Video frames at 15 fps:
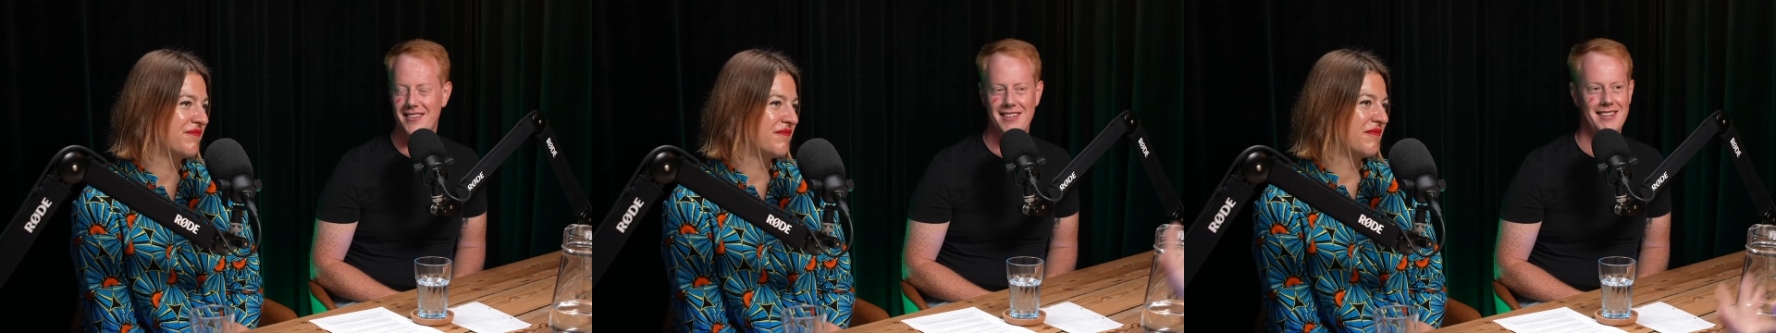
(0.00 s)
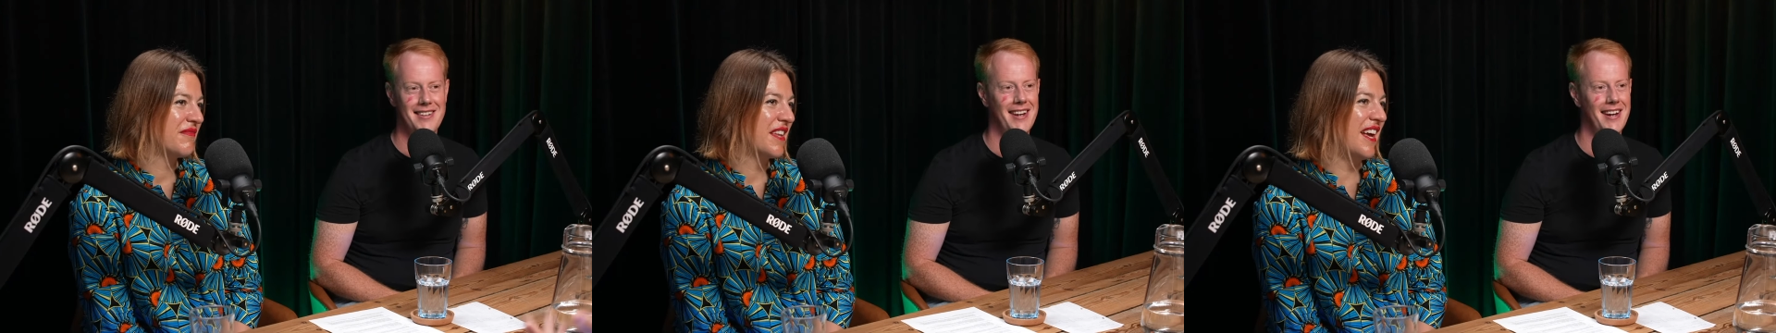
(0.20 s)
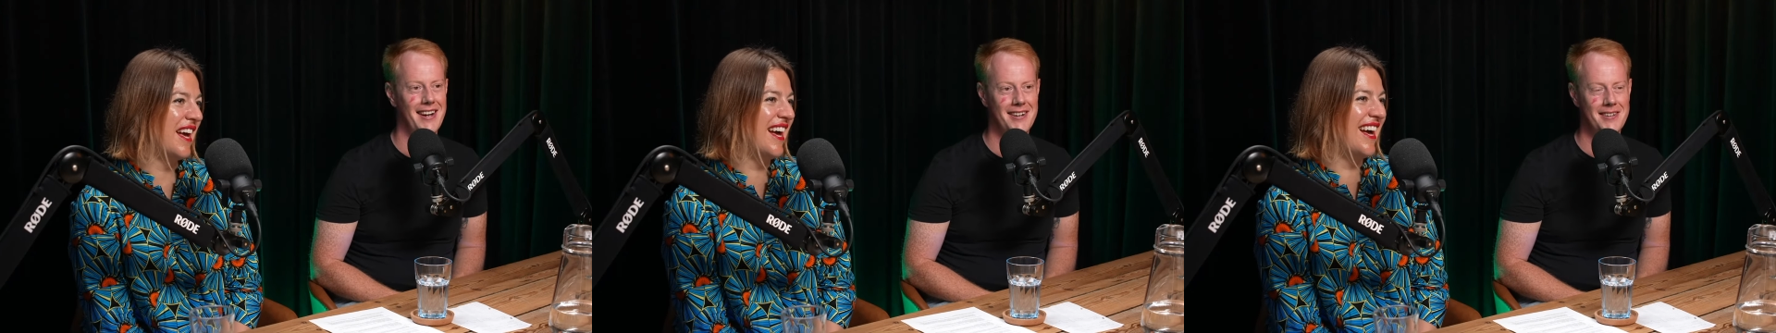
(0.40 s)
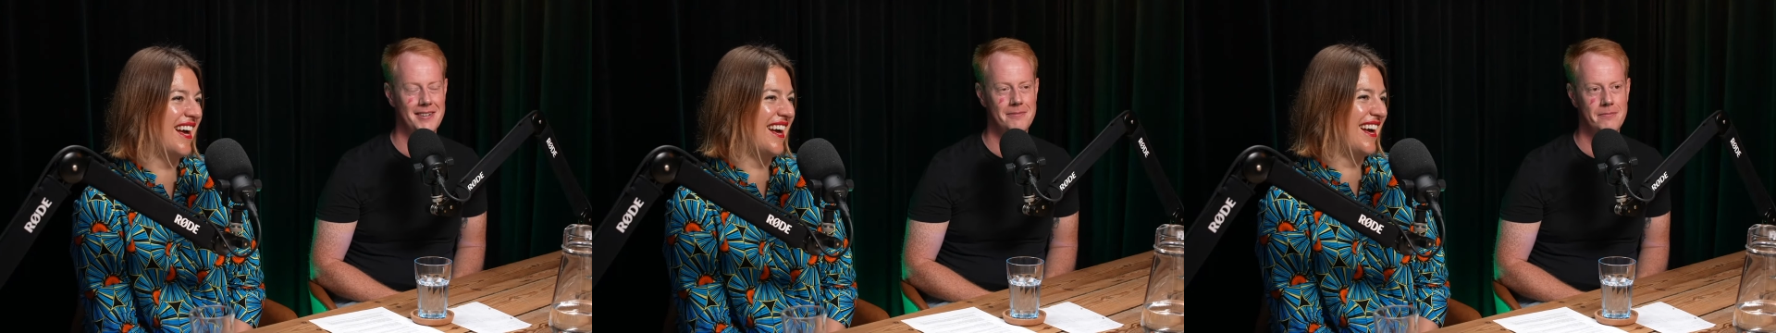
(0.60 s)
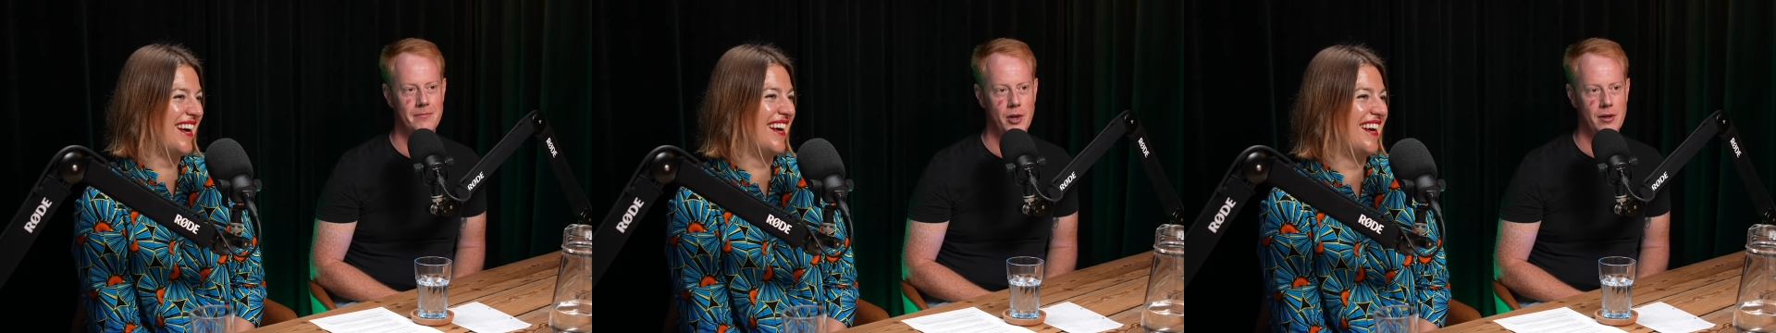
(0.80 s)
Speaker 1: Probably, yeah.
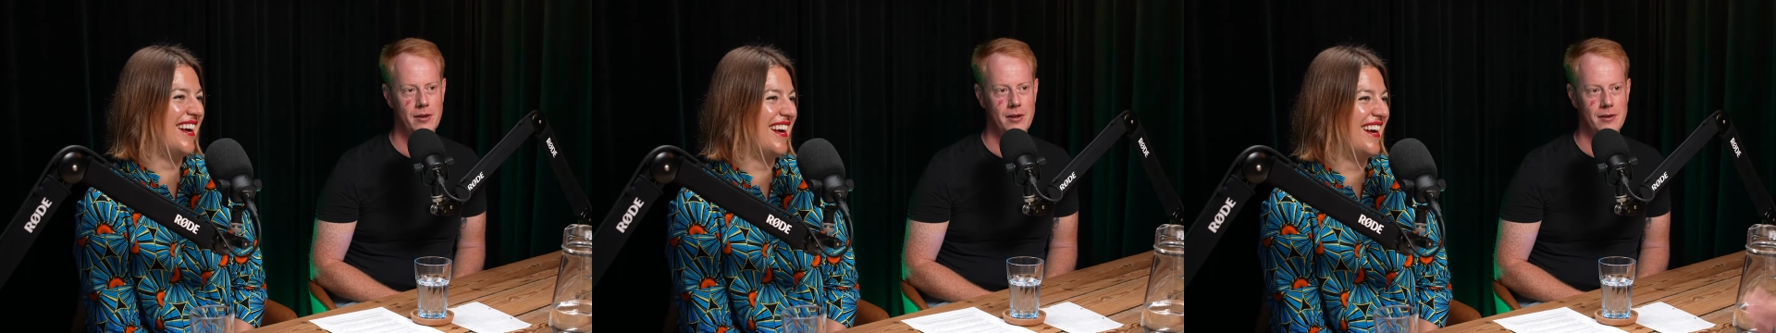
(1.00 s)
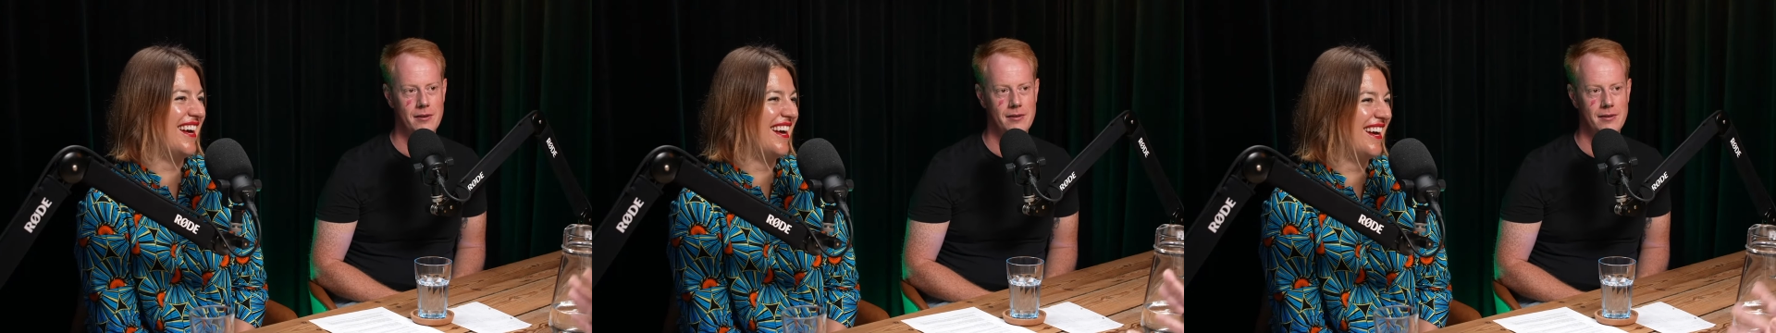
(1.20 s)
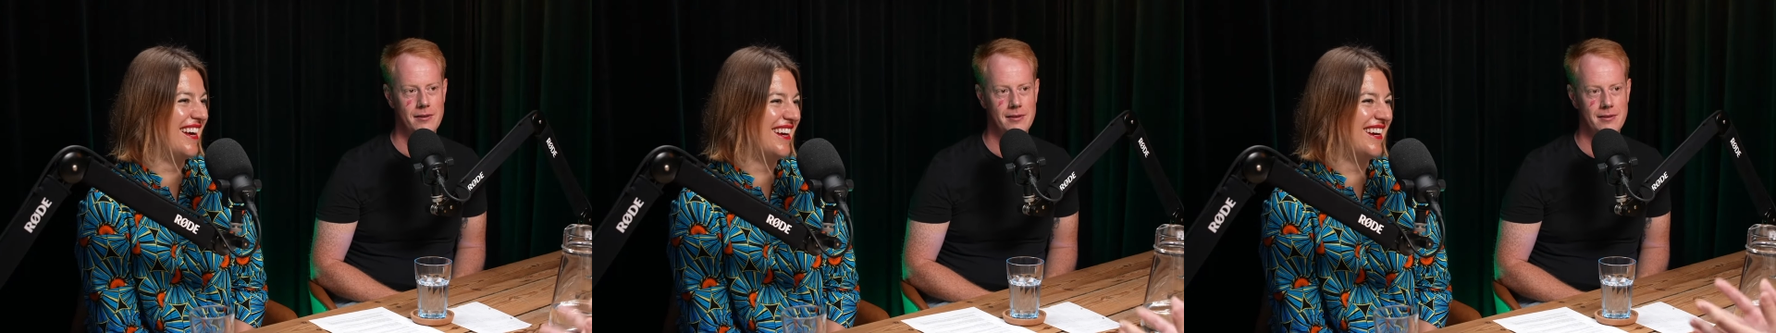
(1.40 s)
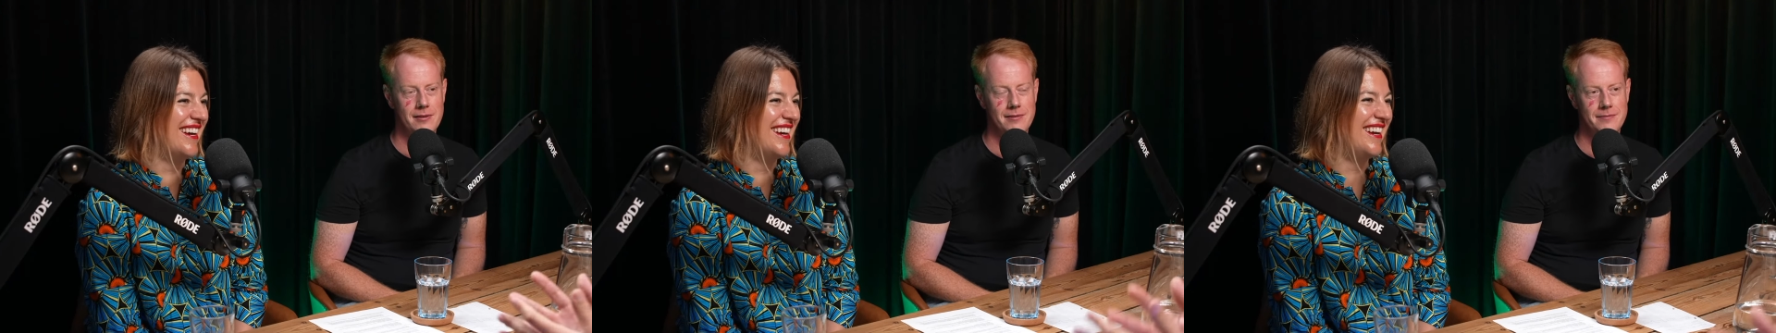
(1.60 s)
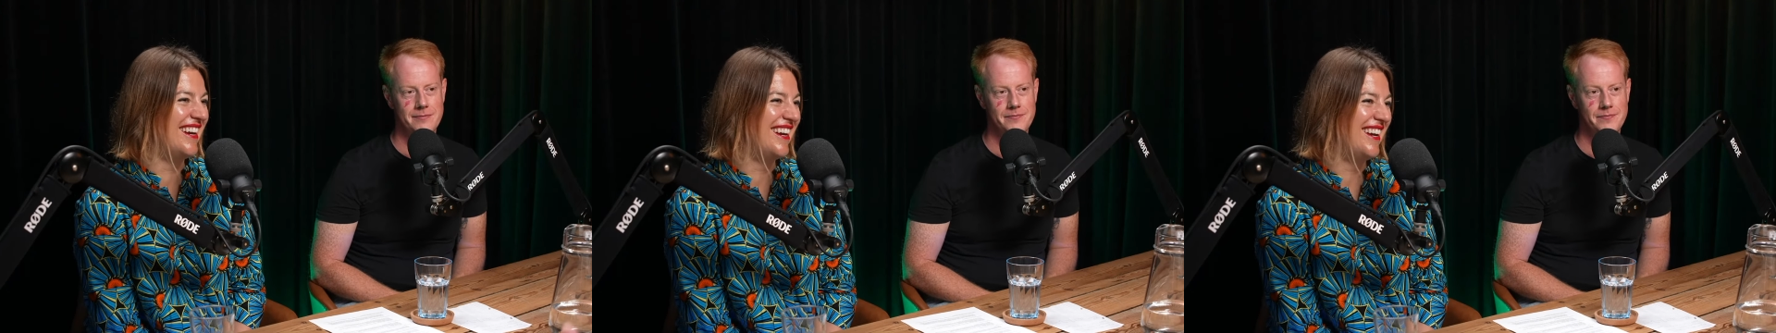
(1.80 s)
yeah. Well, next to the
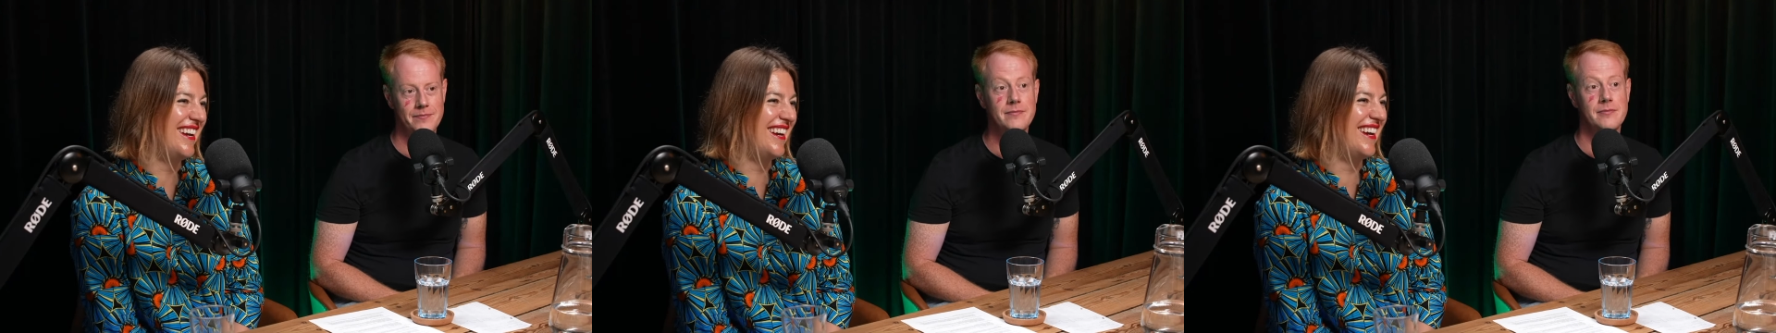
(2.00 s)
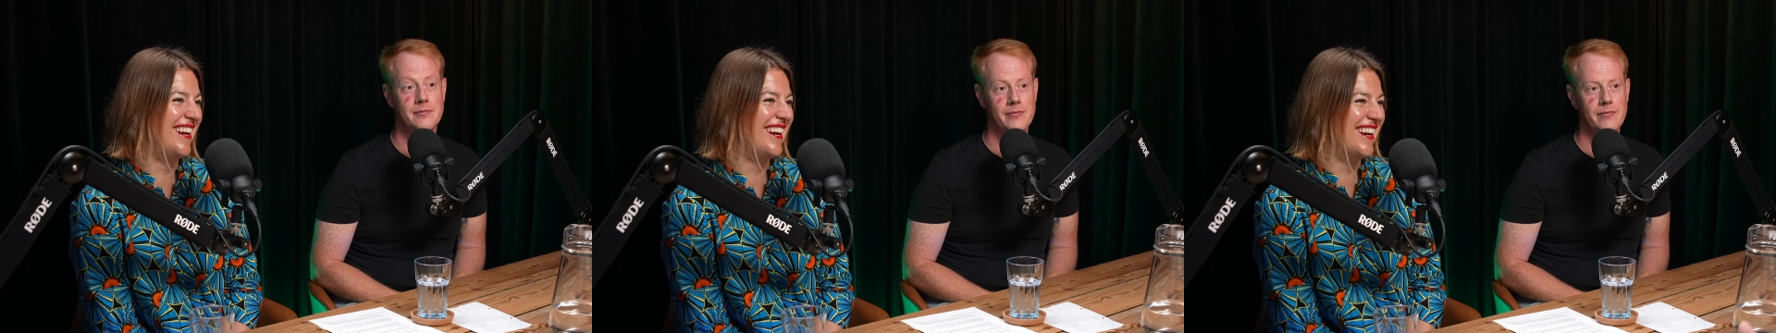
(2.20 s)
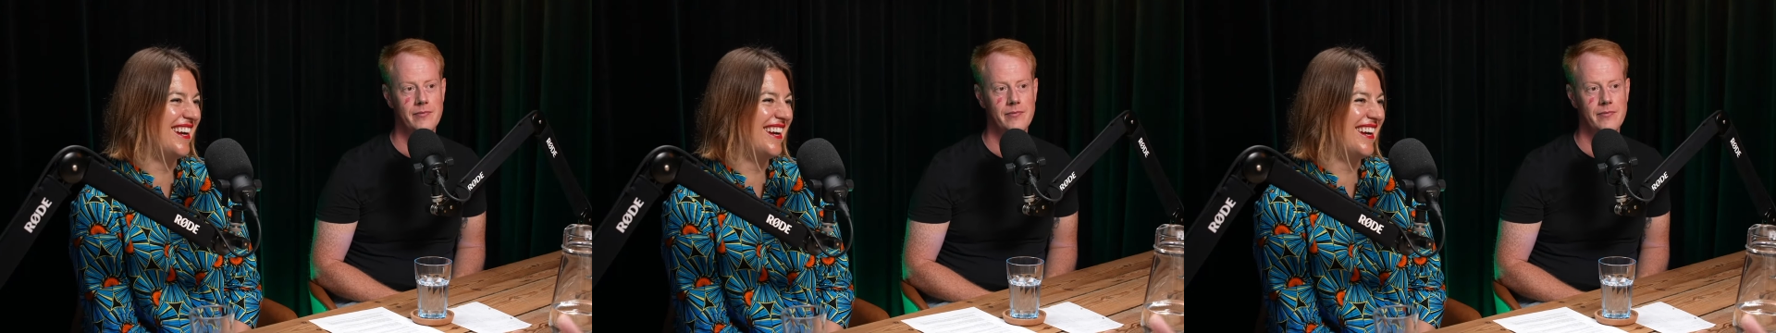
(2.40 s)
smoking area.